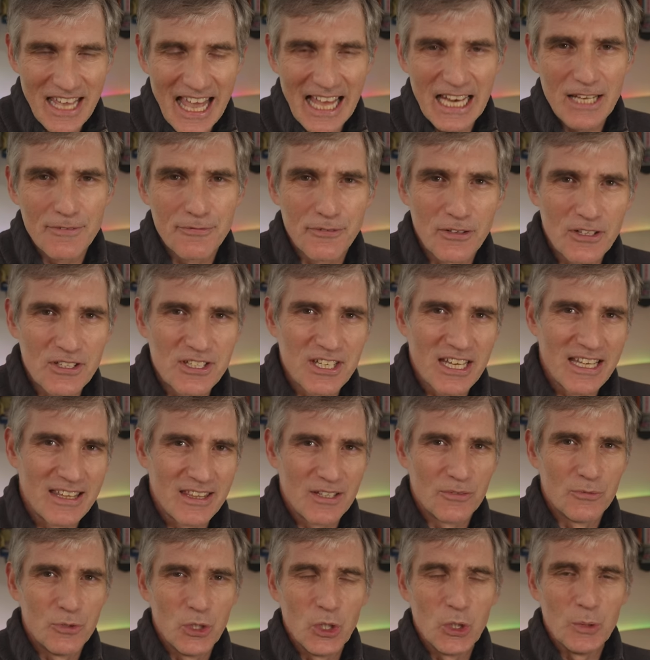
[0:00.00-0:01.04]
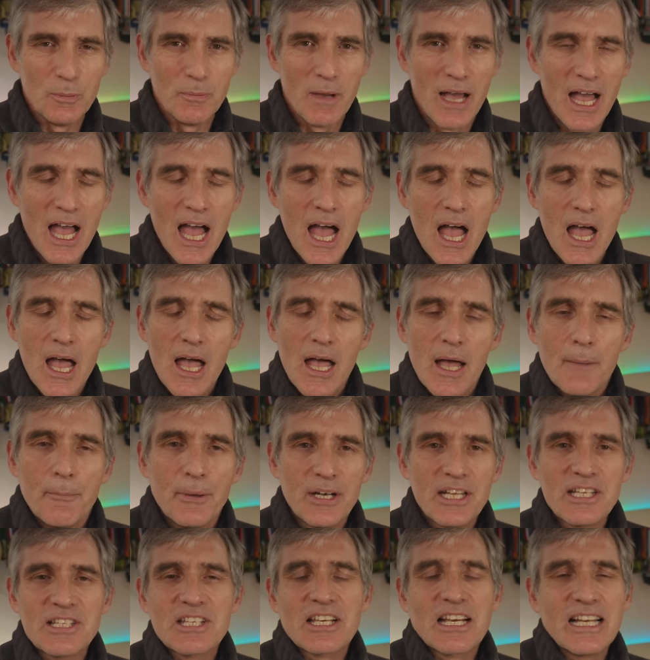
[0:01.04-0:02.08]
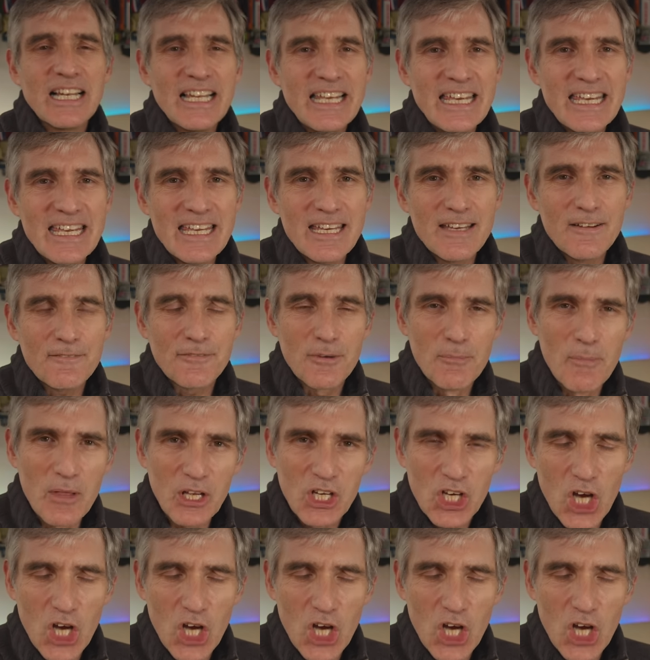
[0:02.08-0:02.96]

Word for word: the elephant in the room. But it's clear from the